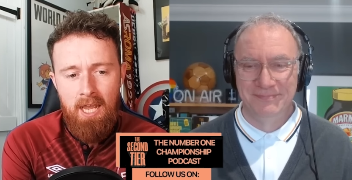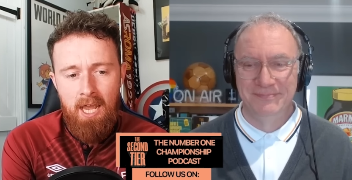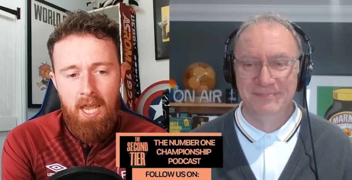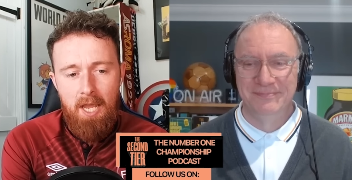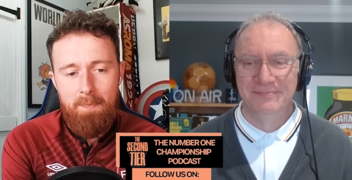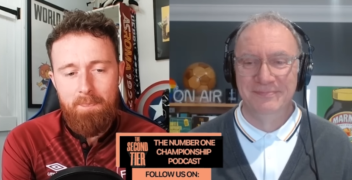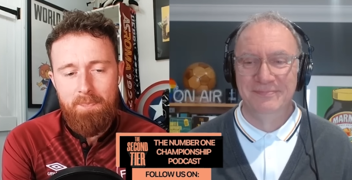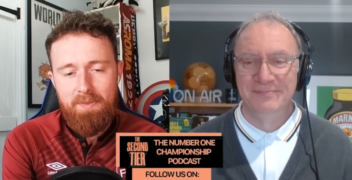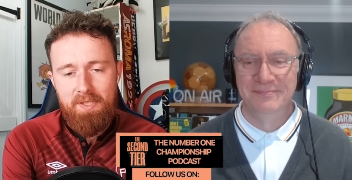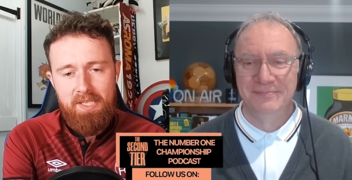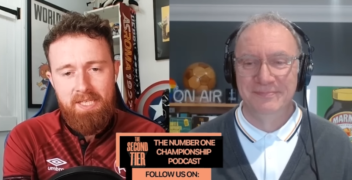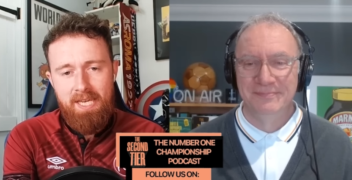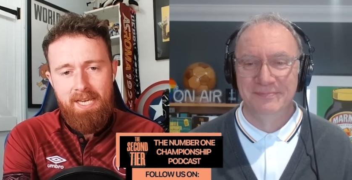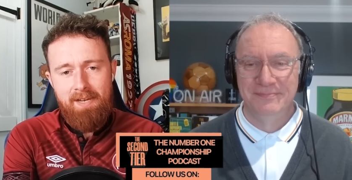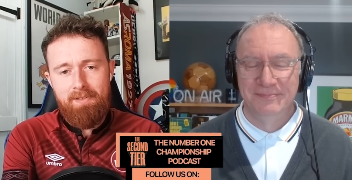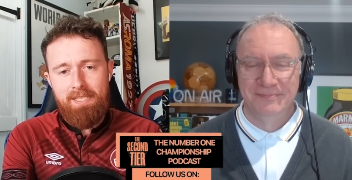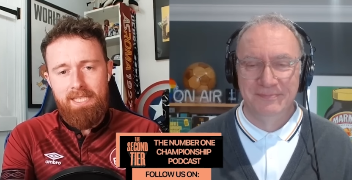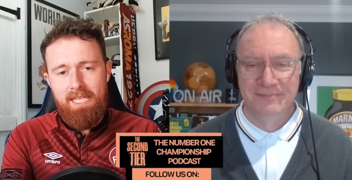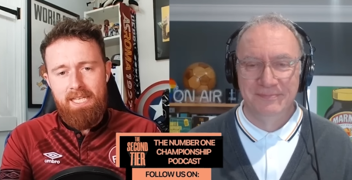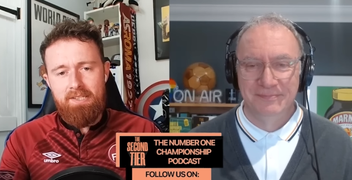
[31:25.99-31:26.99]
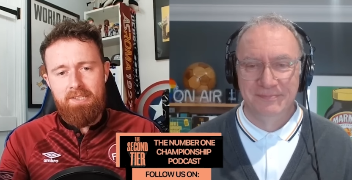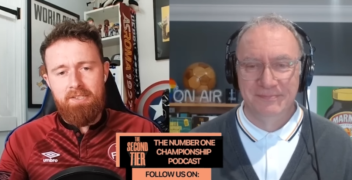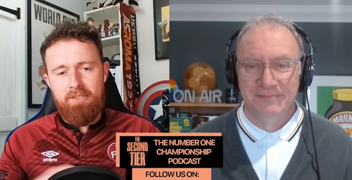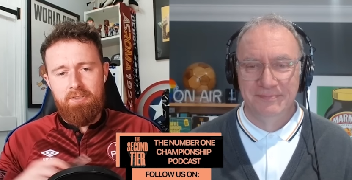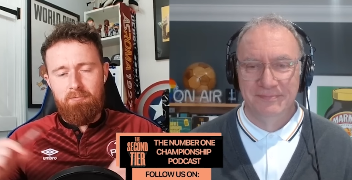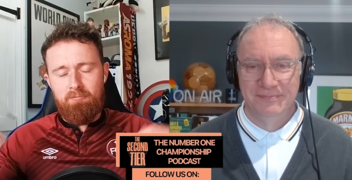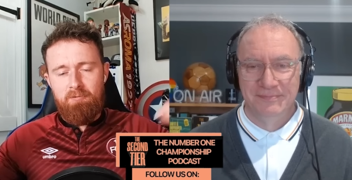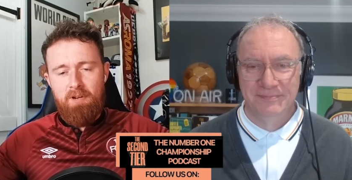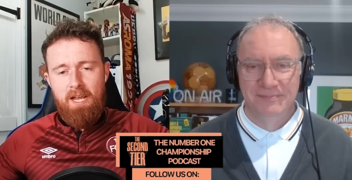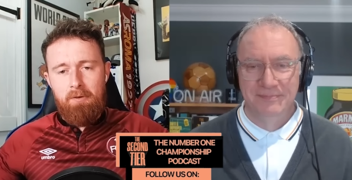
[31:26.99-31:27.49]
Speaker 1: Um, Kieran, let's
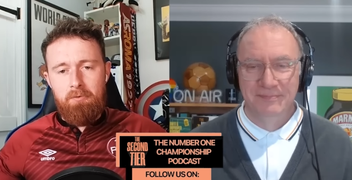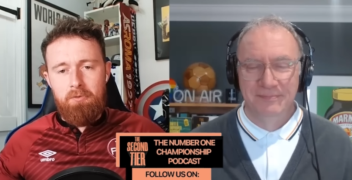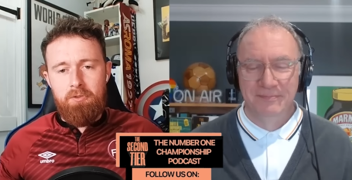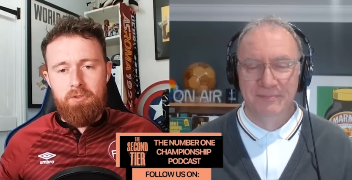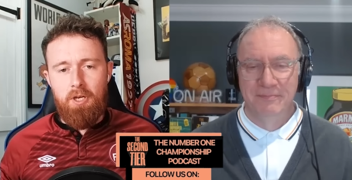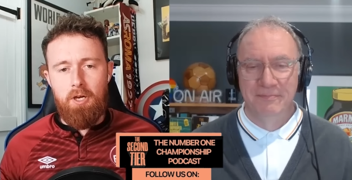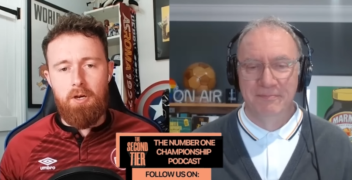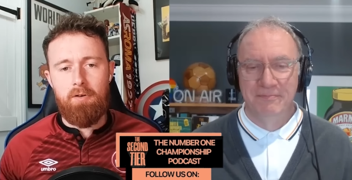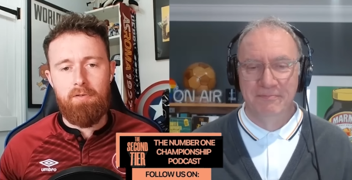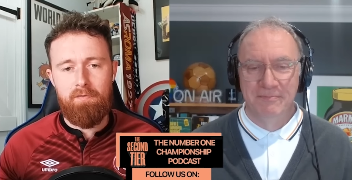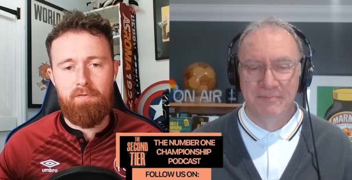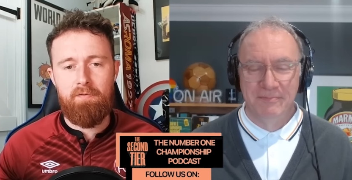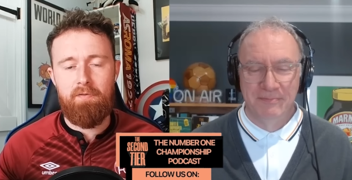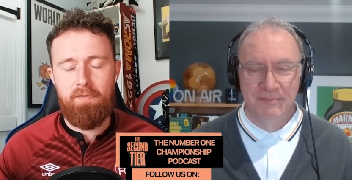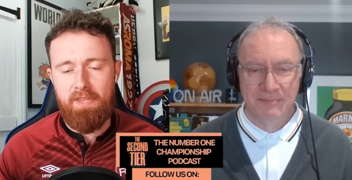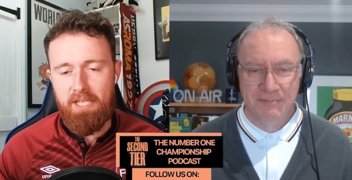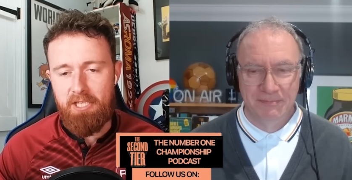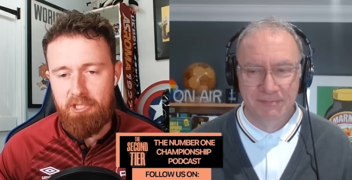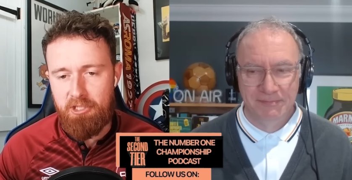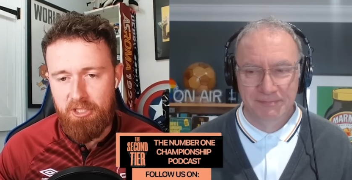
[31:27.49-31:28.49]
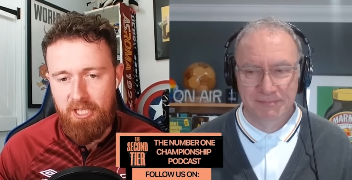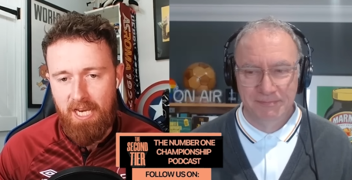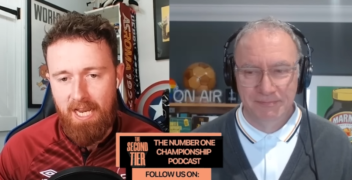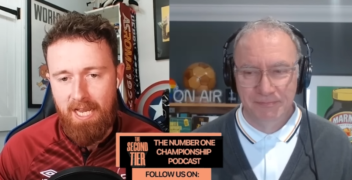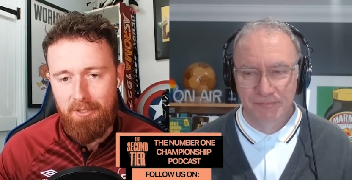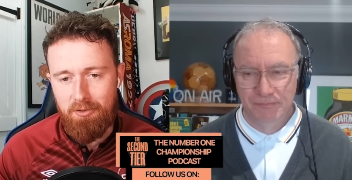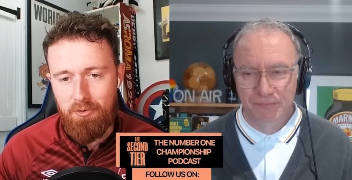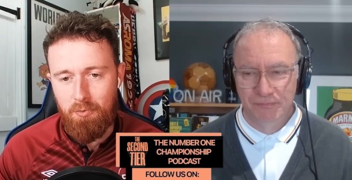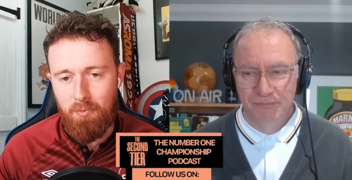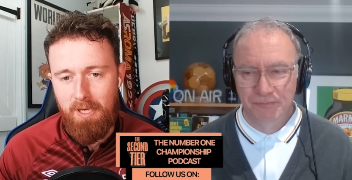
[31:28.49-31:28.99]
round off this
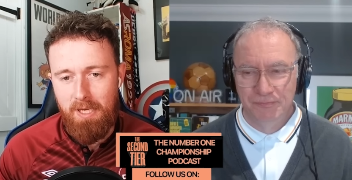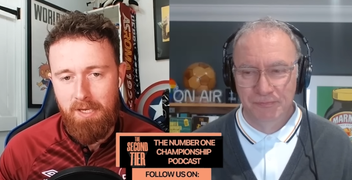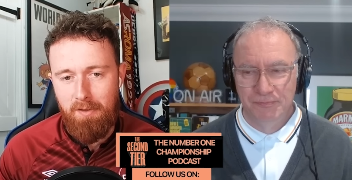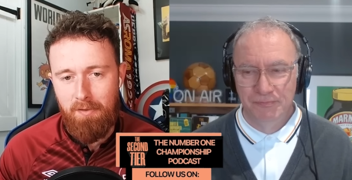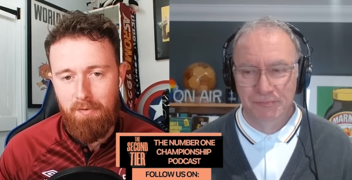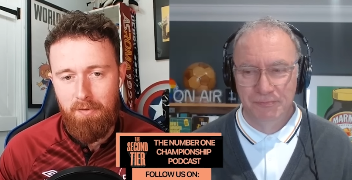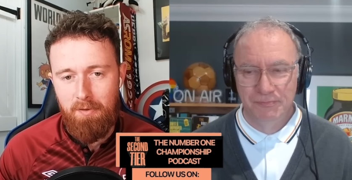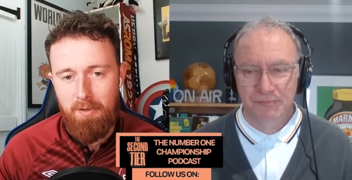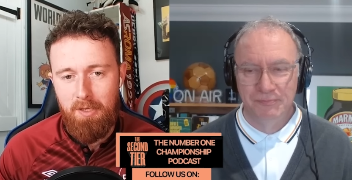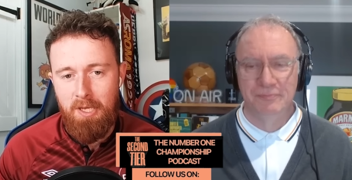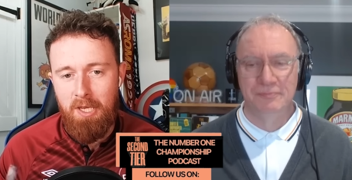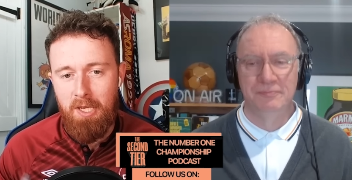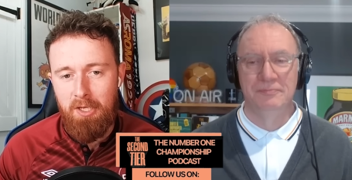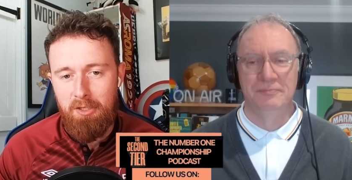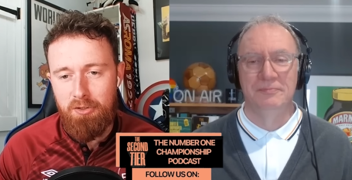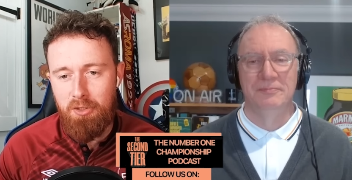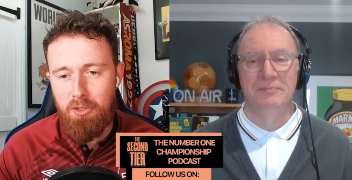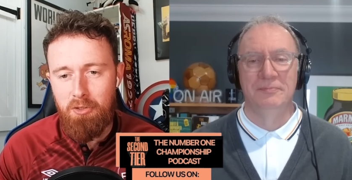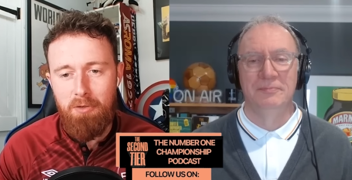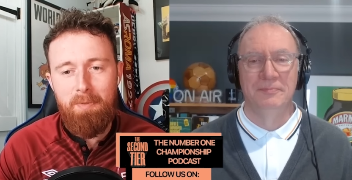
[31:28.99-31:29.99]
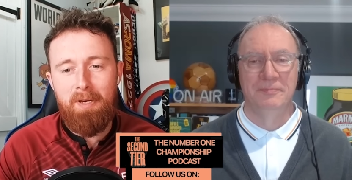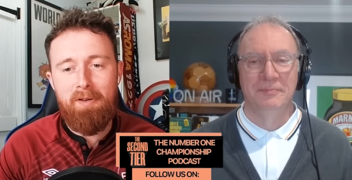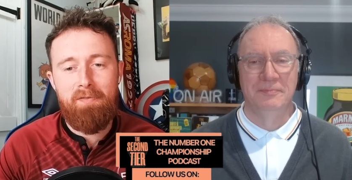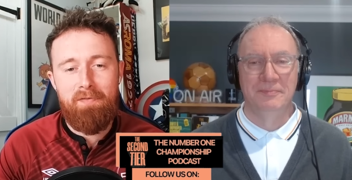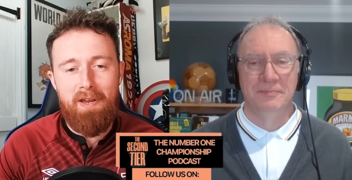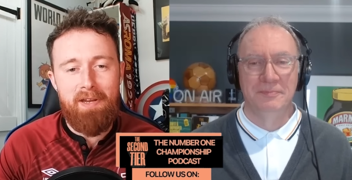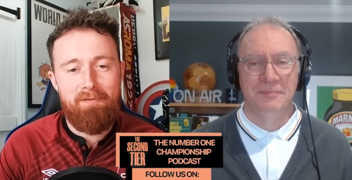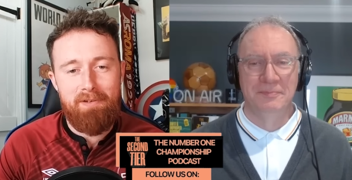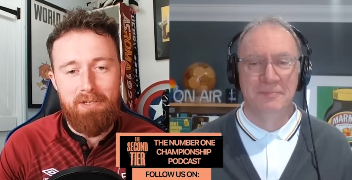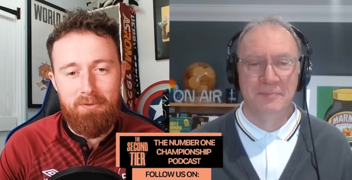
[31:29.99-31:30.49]
chat with two of my
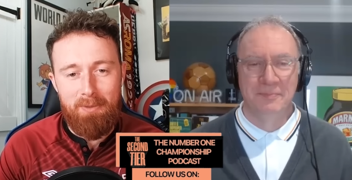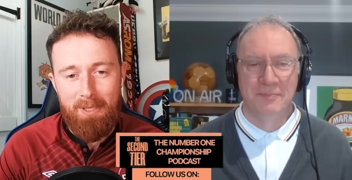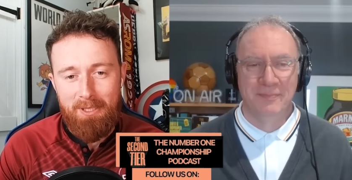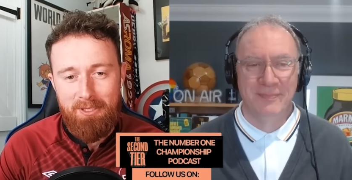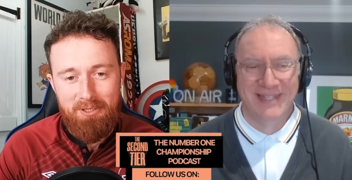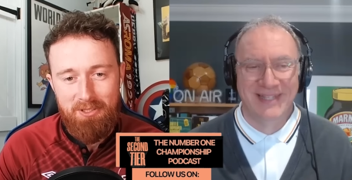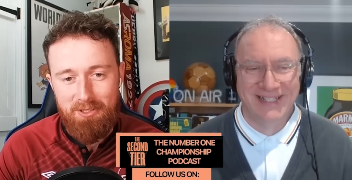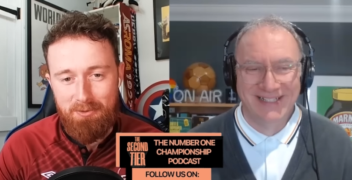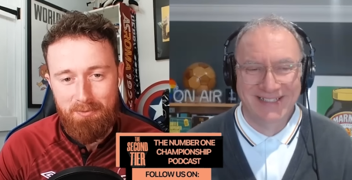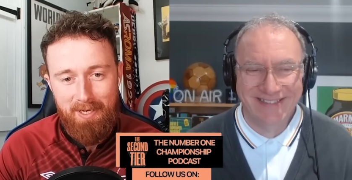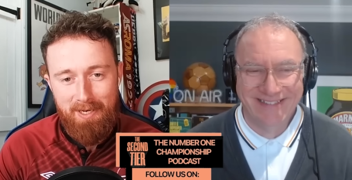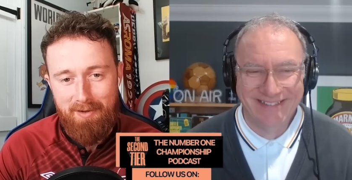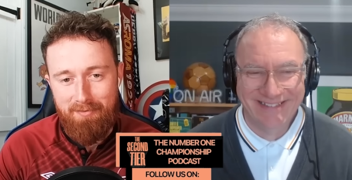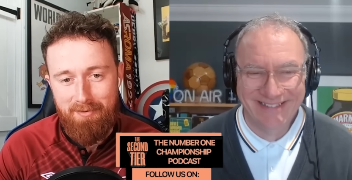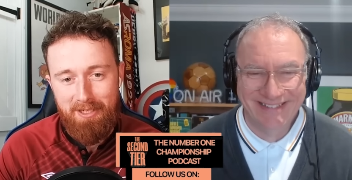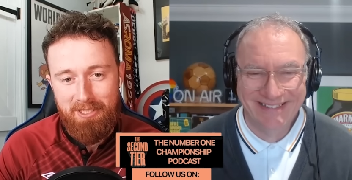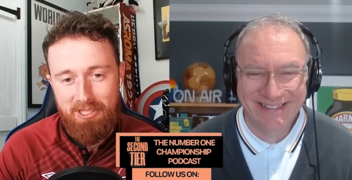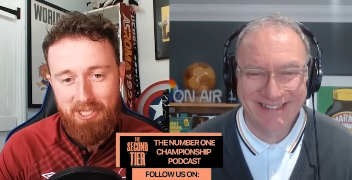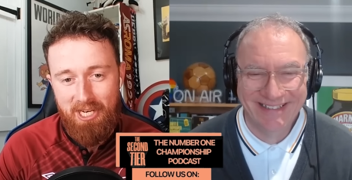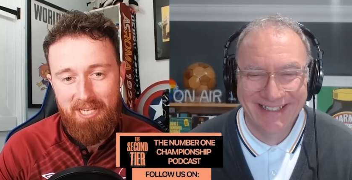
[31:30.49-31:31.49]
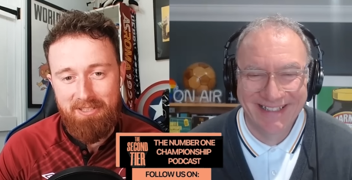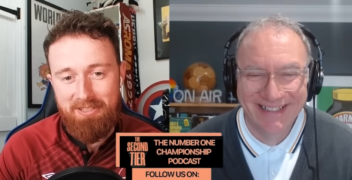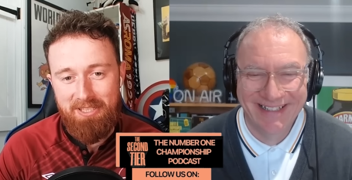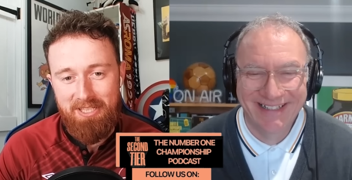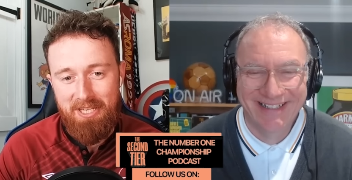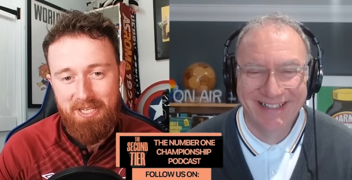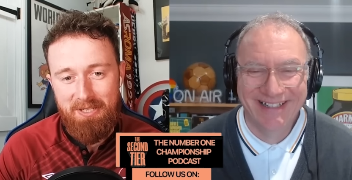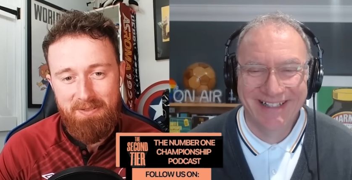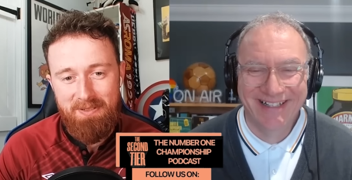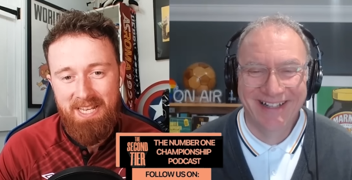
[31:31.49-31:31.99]
favourite questions whenever I chat to
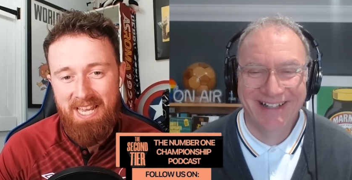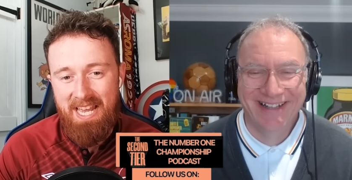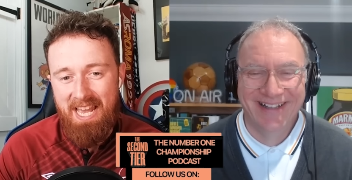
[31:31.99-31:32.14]
you,